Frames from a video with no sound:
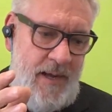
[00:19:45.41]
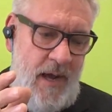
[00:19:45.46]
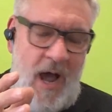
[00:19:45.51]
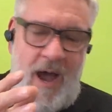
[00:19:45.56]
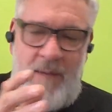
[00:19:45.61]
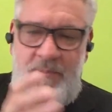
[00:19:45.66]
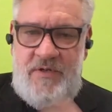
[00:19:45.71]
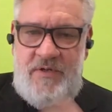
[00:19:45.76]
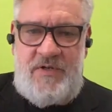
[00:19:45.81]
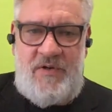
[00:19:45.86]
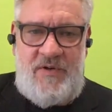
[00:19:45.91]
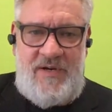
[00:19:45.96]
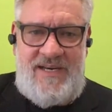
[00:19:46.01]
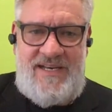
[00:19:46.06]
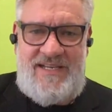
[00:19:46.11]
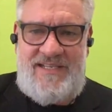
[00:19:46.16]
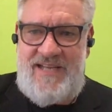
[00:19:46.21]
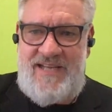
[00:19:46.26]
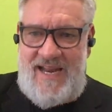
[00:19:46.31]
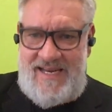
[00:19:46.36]

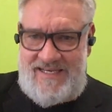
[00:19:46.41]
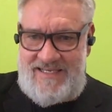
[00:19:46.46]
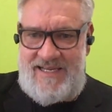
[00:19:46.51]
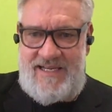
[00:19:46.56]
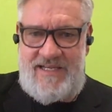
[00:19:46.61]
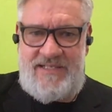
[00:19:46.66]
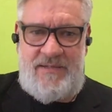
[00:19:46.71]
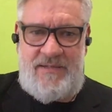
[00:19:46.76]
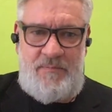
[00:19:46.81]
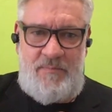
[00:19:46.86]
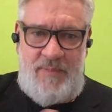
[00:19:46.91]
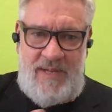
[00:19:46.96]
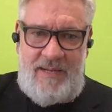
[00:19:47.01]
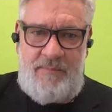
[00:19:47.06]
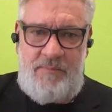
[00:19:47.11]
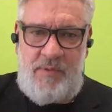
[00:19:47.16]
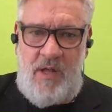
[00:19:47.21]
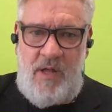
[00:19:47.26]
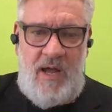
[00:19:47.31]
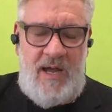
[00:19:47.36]
opportunities, ideas in
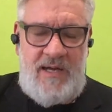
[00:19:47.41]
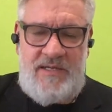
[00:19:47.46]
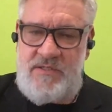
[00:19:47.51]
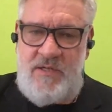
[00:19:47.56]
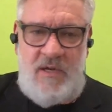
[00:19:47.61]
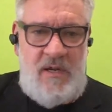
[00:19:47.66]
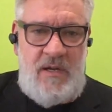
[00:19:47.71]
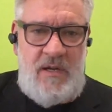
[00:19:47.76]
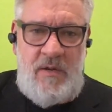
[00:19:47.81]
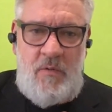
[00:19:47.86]
big blocks.